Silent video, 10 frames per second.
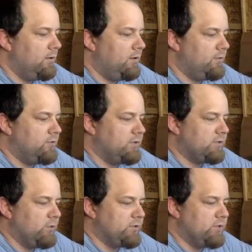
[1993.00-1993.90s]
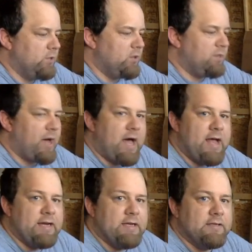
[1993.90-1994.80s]
Justin wants to know where the
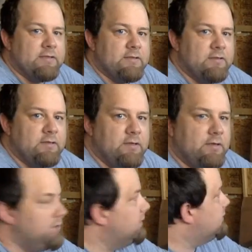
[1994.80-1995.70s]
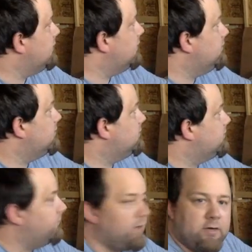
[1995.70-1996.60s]
pine is. You see those
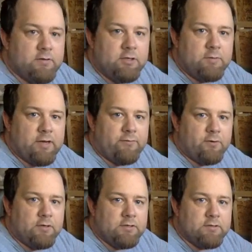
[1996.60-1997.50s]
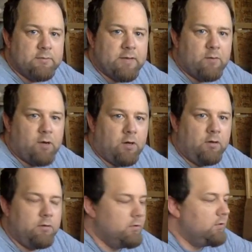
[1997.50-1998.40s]
fucking 2x4s on my wall?
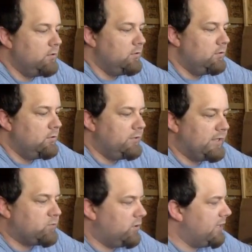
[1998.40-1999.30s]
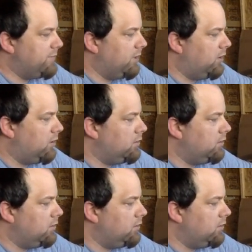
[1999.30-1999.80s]
That's where they belong.